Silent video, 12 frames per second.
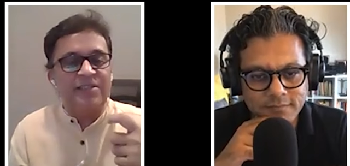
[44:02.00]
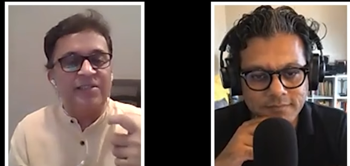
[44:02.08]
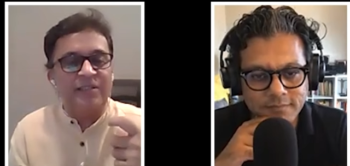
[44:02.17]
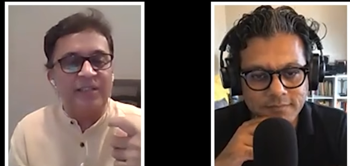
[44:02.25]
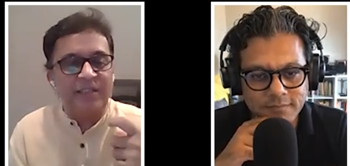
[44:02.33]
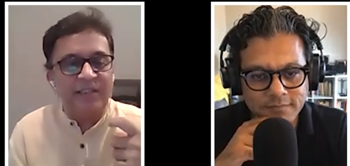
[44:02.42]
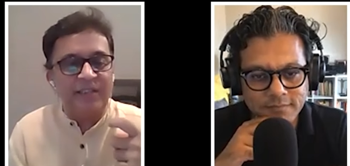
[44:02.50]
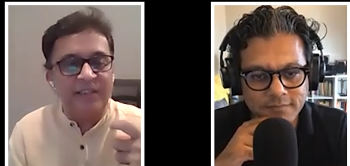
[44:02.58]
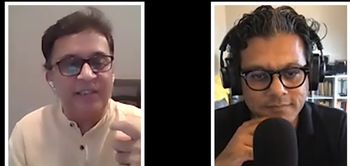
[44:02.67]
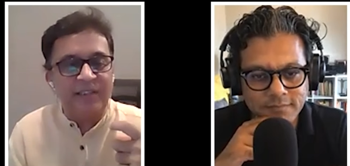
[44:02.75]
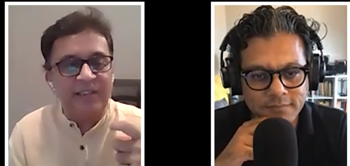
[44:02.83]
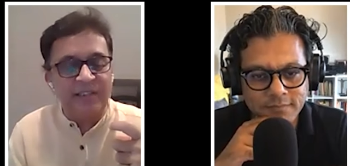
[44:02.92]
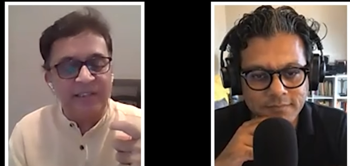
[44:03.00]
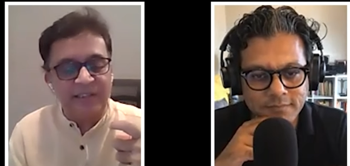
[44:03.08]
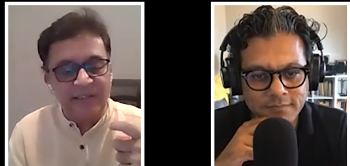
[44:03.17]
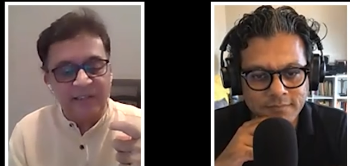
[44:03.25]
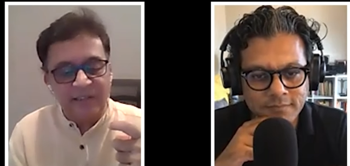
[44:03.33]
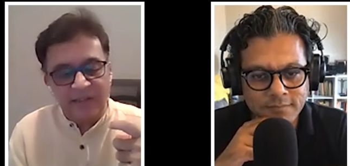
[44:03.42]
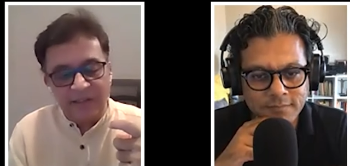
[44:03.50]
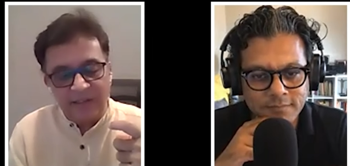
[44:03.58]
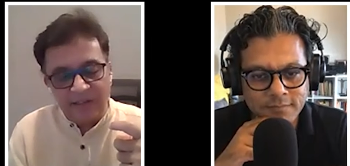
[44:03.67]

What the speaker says: Nothing is said.